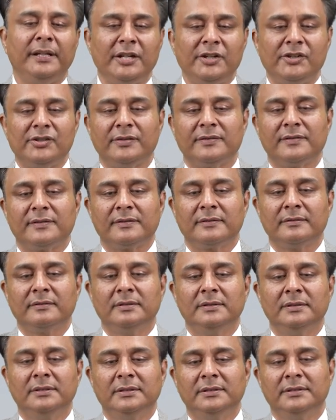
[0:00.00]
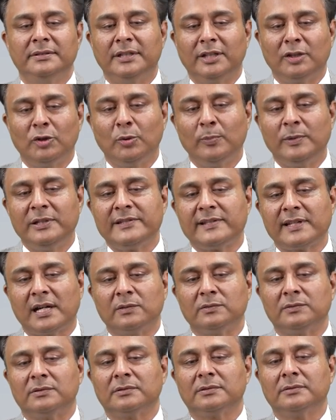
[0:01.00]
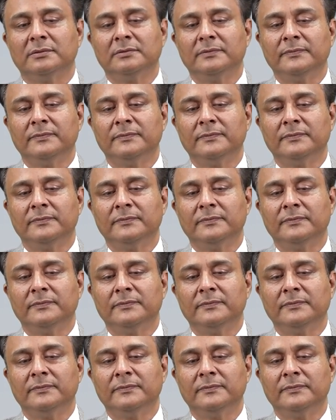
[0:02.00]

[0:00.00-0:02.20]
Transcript: nations, the global south.